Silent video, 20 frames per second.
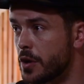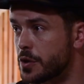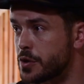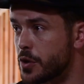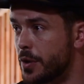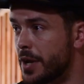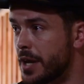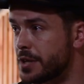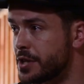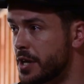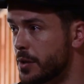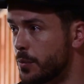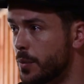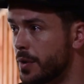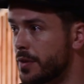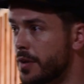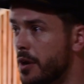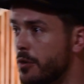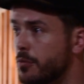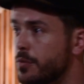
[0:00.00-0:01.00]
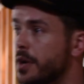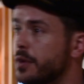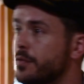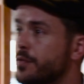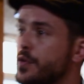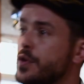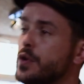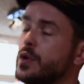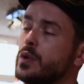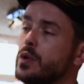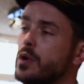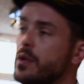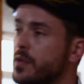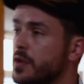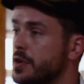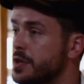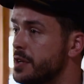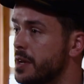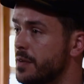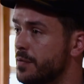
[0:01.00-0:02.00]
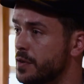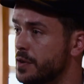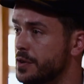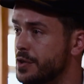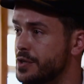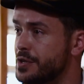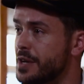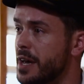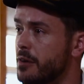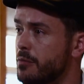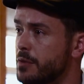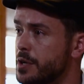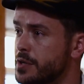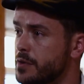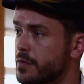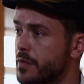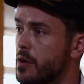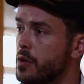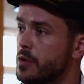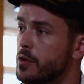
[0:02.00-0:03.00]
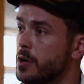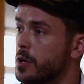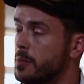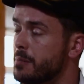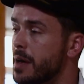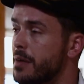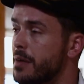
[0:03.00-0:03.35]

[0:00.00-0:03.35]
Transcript: So that's it with our run through of all the different categories of alcoholic